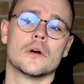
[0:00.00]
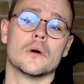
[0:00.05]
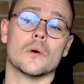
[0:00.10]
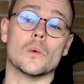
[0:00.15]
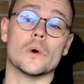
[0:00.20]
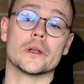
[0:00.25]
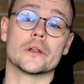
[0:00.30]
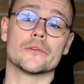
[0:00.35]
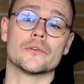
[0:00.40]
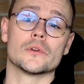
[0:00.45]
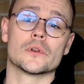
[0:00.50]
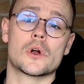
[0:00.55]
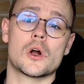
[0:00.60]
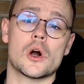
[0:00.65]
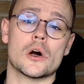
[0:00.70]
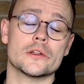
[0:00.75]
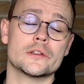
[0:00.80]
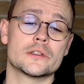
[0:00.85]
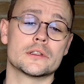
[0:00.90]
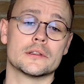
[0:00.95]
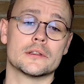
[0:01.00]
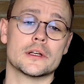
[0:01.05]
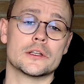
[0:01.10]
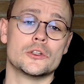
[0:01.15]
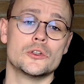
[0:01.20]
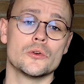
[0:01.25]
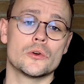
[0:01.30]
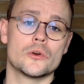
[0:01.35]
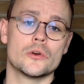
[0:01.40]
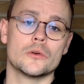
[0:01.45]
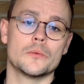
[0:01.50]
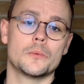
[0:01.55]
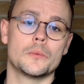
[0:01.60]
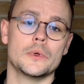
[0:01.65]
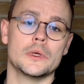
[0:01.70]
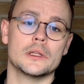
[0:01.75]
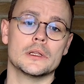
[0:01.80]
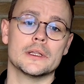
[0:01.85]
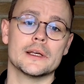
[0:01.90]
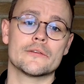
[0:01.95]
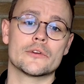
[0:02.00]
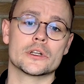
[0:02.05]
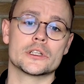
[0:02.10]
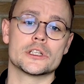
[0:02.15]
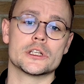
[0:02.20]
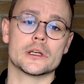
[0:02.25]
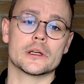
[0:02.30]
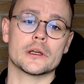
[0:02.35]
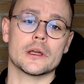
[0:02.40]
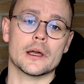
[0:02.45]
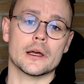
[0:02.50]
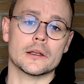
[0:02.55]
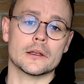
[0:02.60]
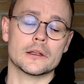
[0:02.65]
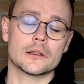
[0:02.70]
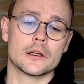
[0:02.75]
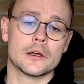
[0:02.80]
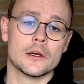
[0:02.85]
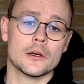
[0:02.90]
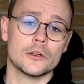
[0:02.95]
wonderful content that you could be leveraging and